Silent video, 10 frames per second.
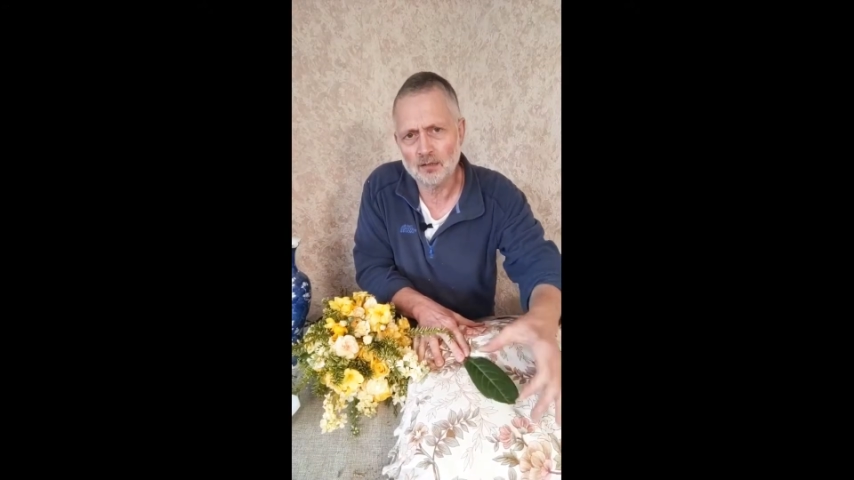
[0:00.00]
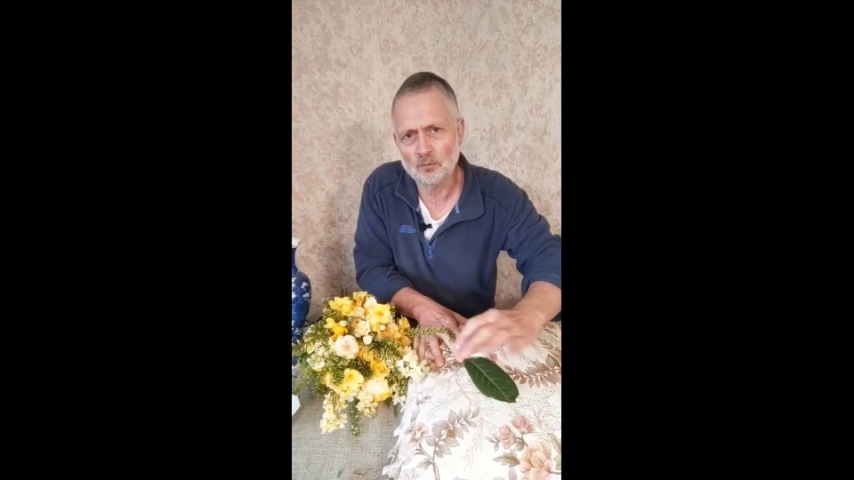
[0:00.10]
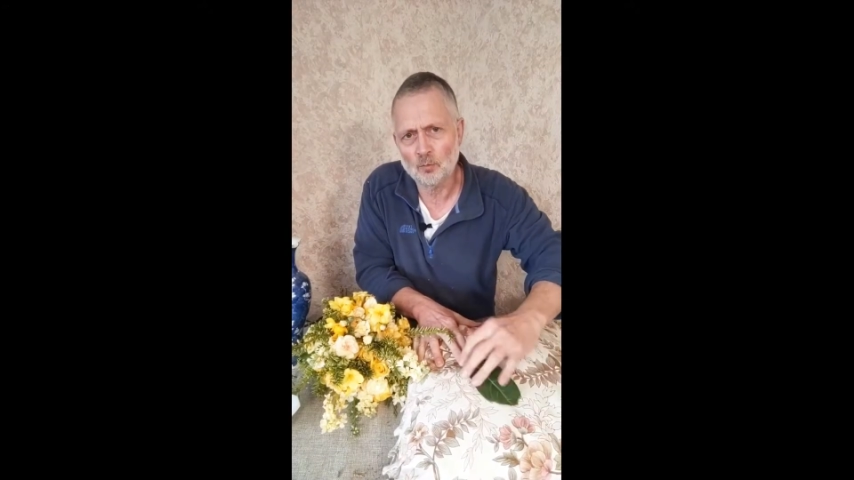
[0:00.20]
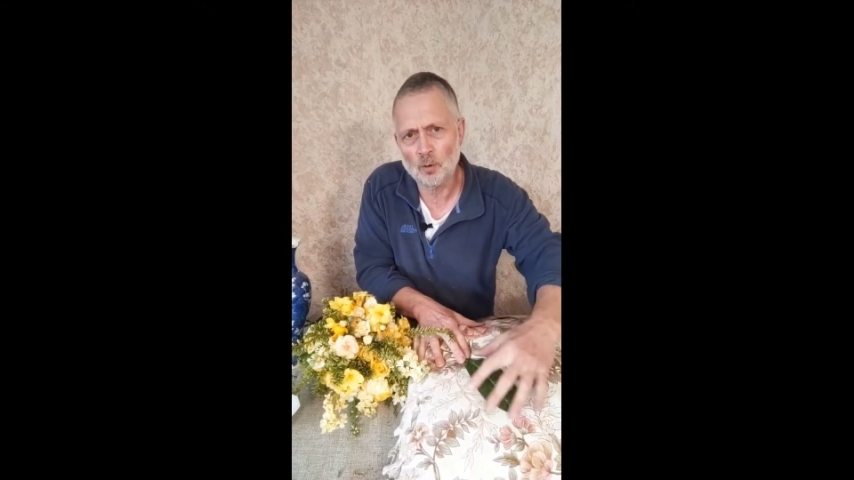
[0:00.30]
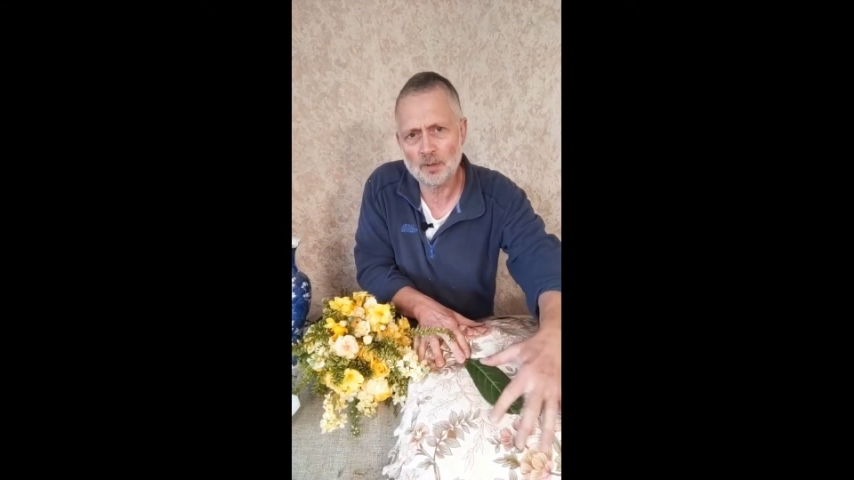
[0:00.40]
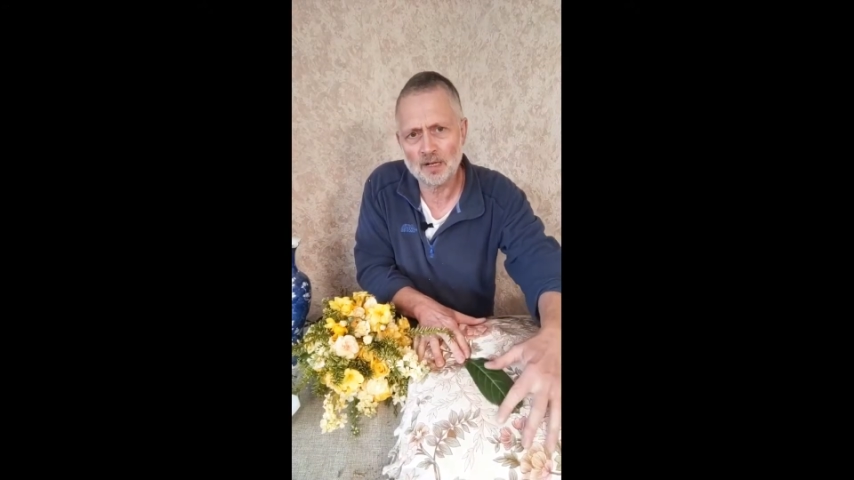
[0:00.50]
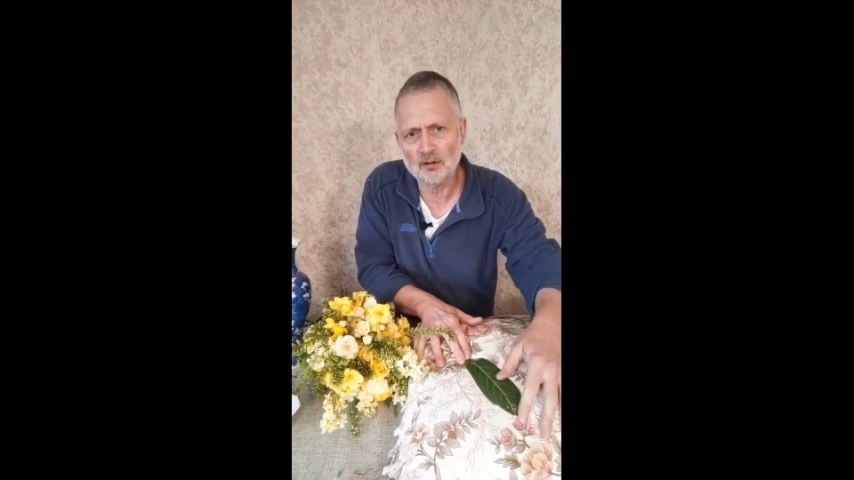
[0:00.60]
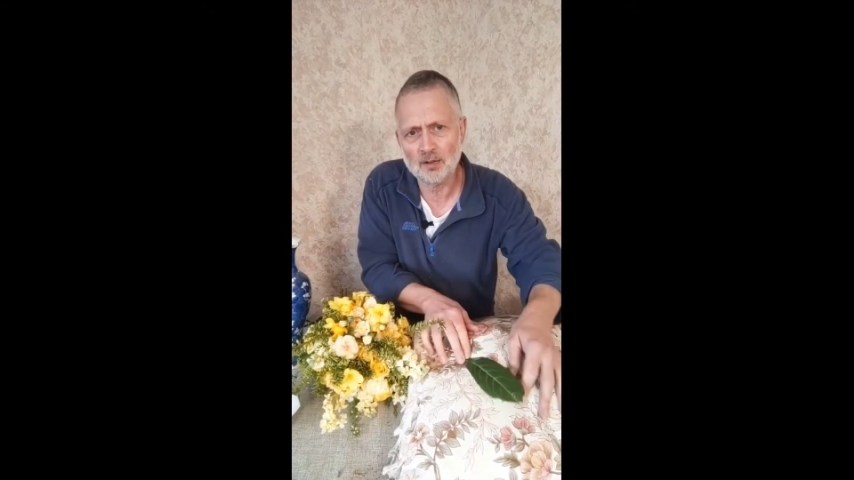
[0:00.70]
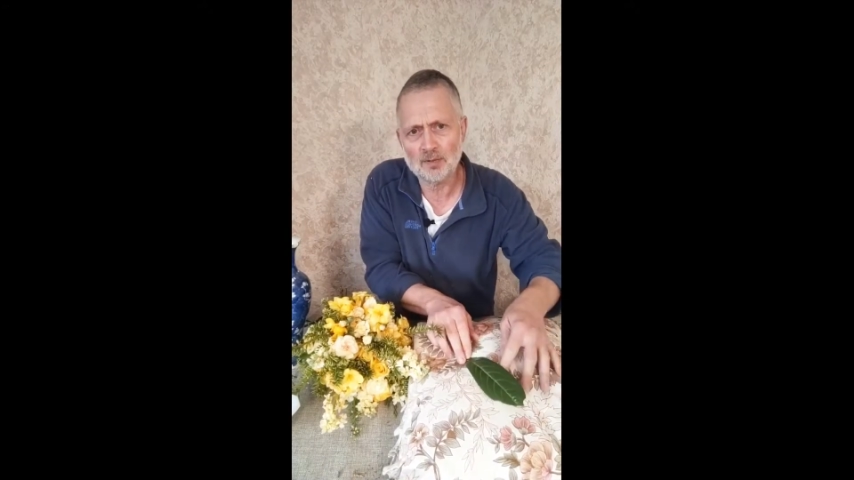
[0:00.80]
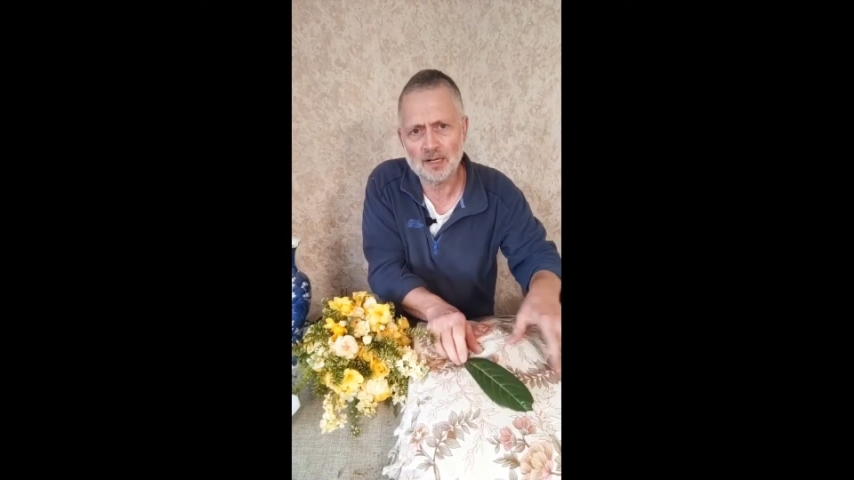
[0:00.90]
whopping great
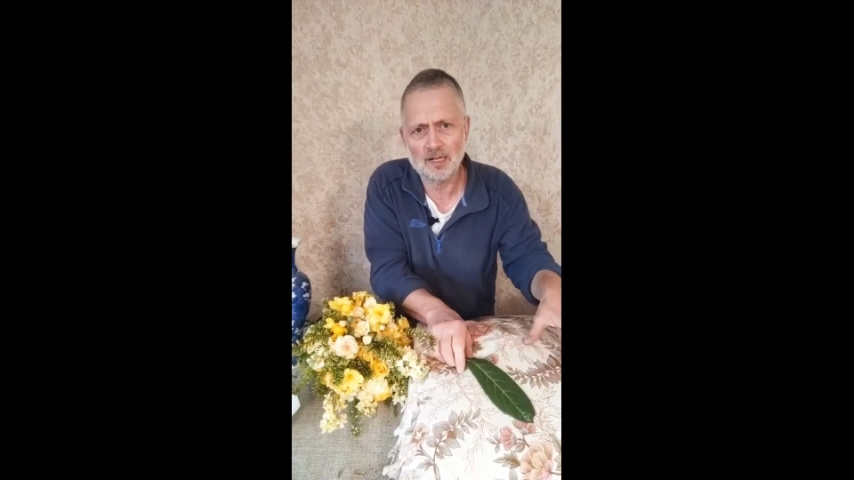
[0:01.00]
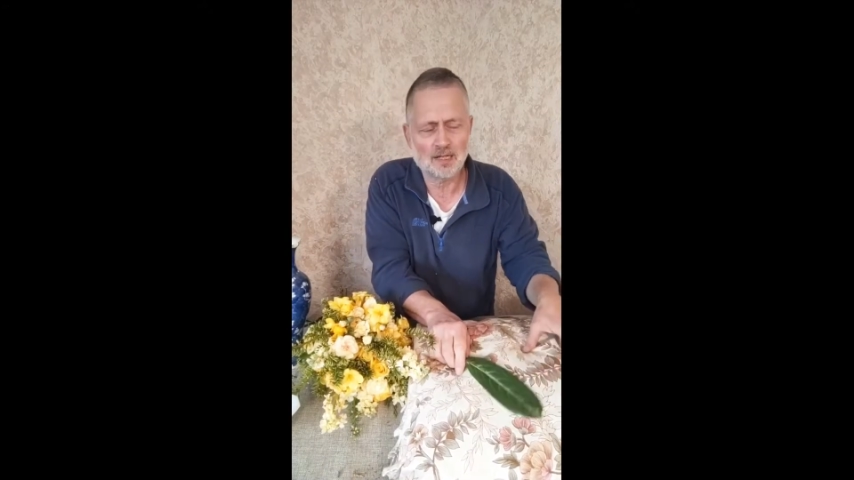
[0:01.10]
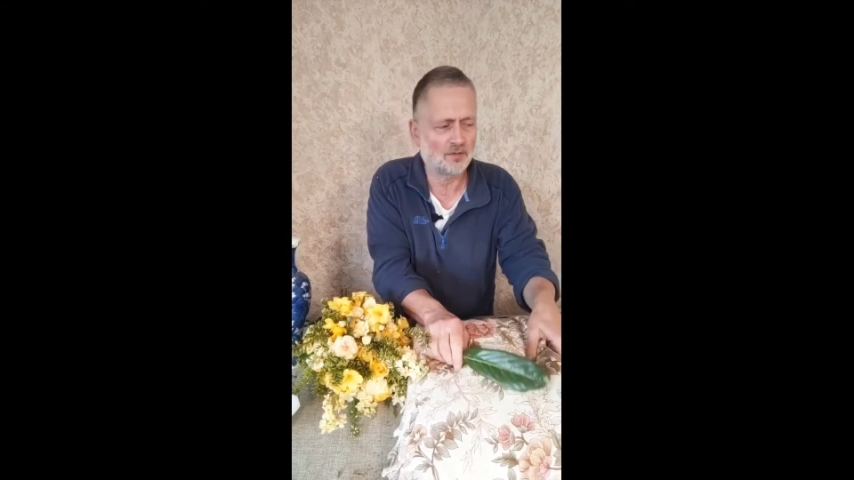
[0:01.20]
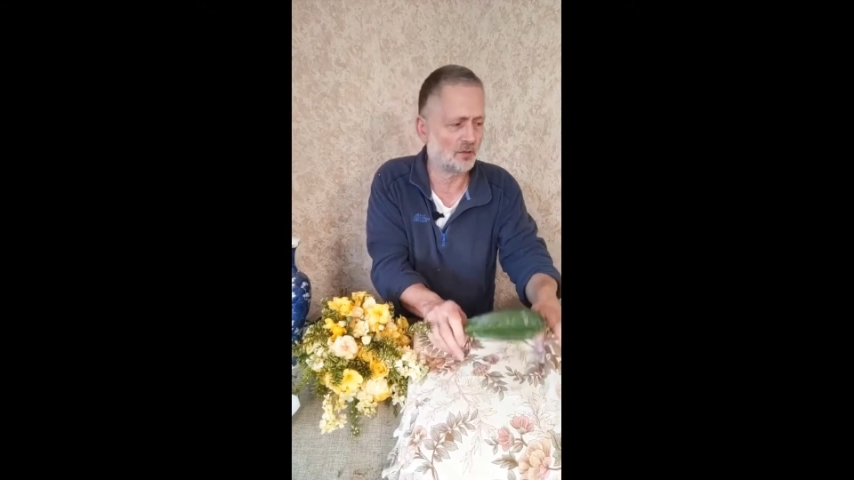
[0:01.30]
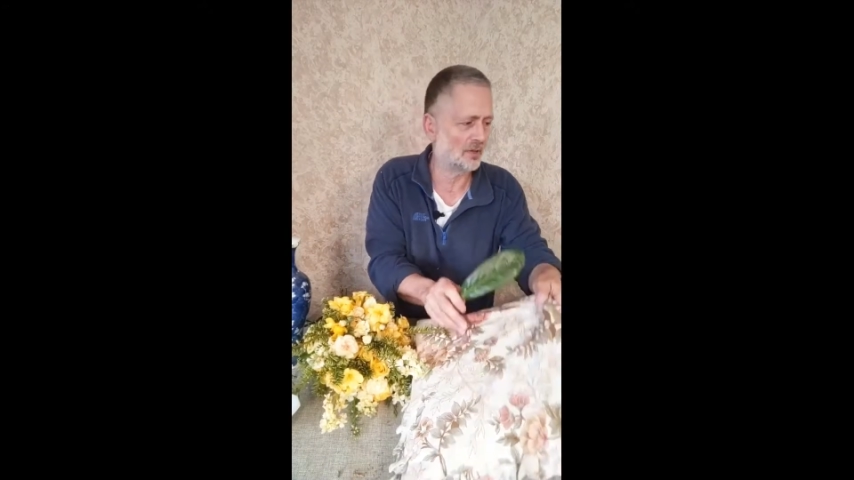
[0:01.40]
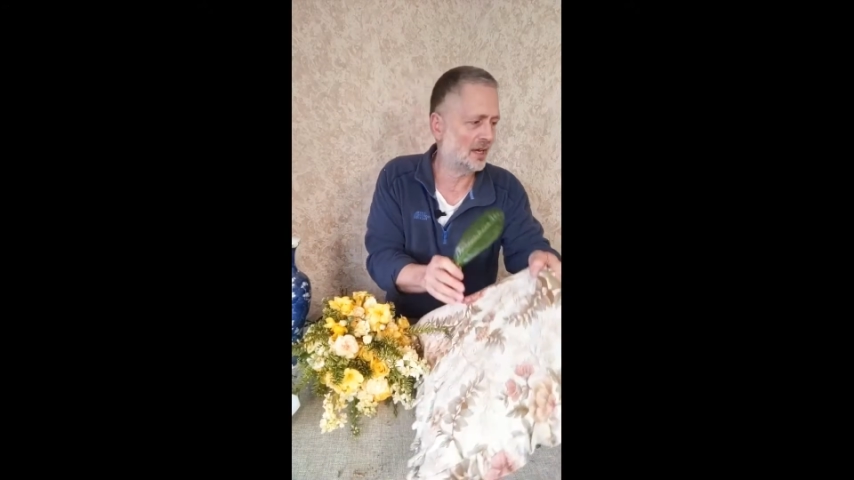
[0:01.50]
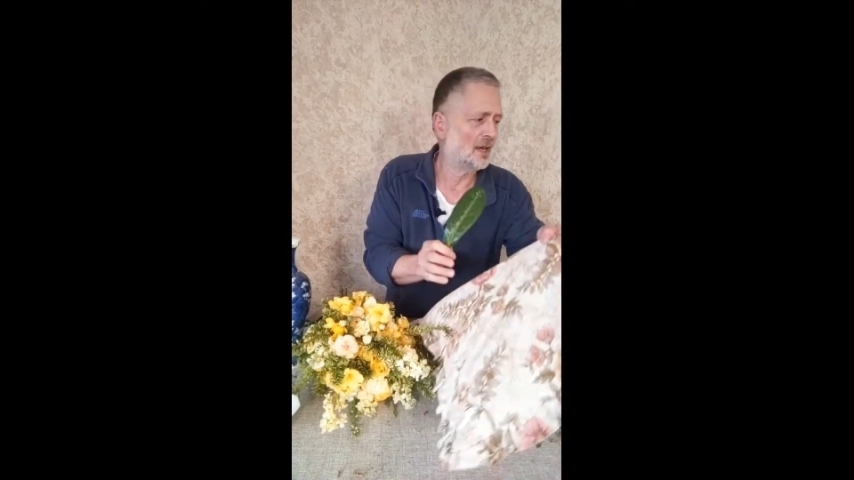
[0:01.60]
big leaves on there.